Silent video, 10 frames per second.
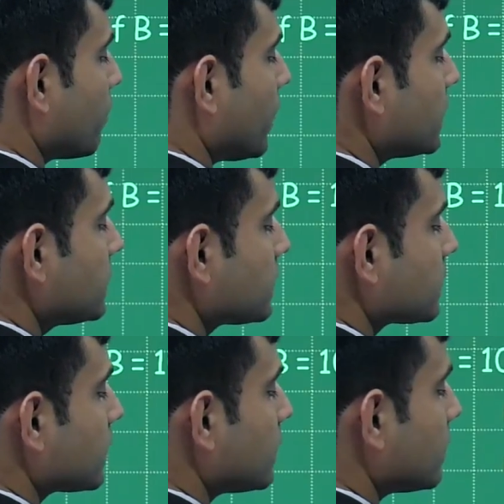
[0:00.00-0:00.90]

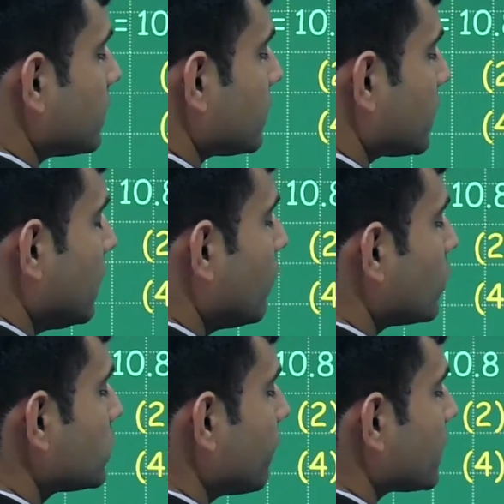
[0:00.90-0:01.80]
plus 3
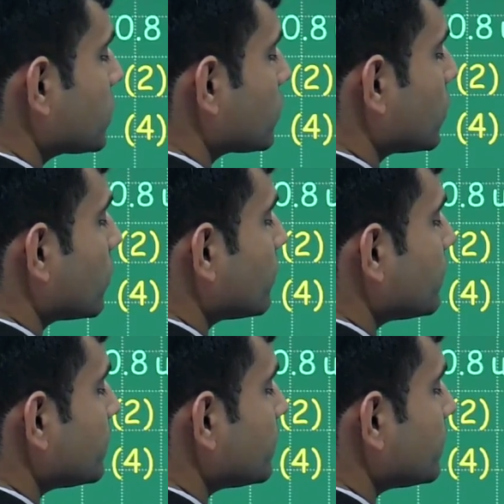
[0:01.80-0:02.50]
moles of H2O.